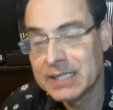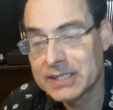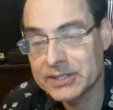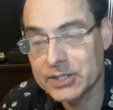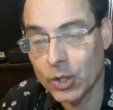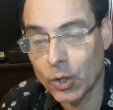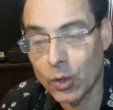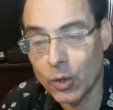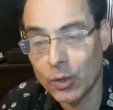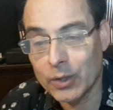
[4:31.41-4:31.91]

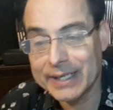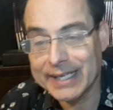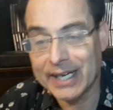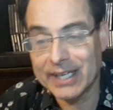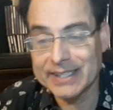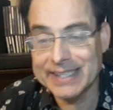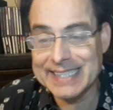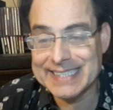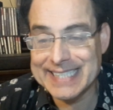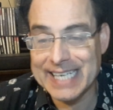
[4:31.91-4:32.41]
So
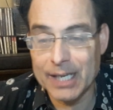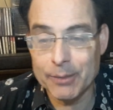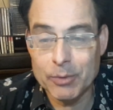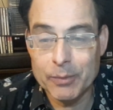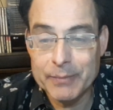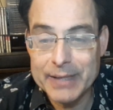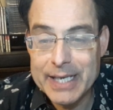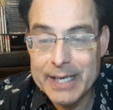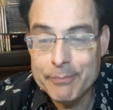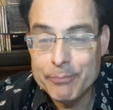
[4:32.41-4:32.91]
on this
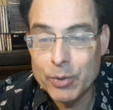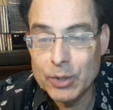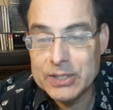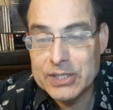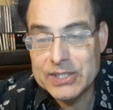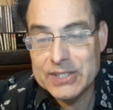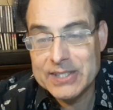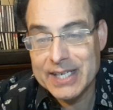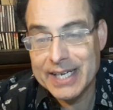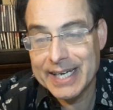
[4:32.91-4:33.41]
album, he
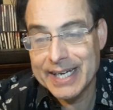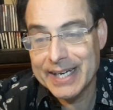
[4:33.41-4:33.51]
plays